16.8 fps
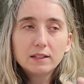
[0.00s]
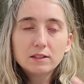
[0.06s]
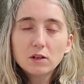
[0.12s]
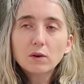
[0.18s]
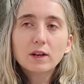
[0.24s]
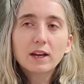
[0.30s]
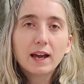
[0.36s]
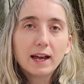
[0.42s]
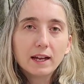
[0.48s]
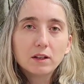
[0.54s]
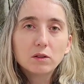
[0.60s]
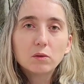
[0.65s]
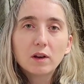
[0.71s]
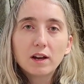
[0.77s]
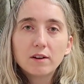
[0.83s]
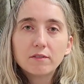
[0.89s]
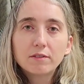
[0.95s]
it's okay
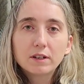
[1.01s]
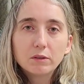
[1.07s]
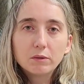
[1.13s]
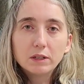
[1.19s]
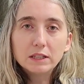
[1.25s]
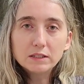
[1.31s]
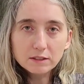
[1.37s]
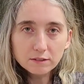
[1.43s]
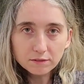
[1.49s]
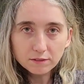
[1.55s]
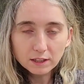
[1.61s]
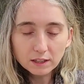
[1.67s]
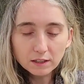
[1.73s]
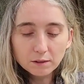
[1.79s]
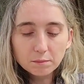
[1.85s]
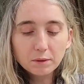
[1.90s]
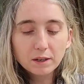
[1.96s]
to have greasy
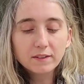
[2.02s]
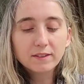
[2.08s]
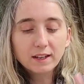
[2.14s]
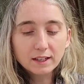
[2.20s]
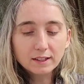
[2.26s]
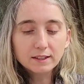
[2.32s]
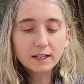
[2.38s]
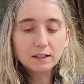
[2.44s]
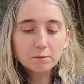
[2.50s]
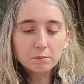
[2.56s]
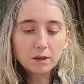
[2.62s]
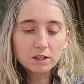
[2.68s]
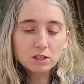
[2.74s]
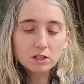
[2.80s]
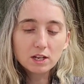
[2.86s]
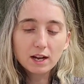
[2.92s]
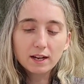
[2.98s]
finger, but not that
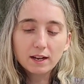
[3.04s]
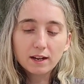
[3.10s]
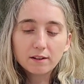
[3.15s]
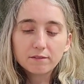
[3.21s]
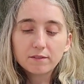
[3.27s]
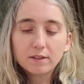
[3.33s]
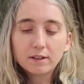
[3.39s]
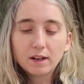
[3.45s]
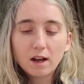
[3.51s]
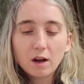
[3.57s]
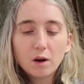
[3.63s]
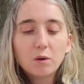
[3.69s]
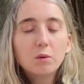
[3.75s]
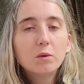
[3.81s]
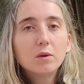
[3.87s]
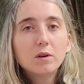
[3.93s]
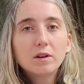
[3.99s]
much I have
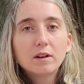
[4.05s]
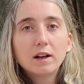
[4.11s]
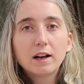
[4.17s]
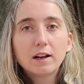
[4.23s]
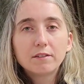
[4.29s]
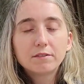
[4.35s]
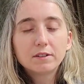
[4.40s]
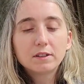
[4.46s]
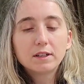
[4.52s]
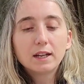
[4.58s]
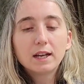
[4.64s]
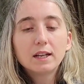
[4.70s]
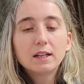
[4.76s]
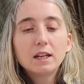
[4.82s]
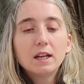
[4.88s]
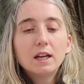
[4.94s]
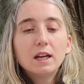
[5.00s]
now after
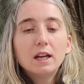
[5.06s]
that.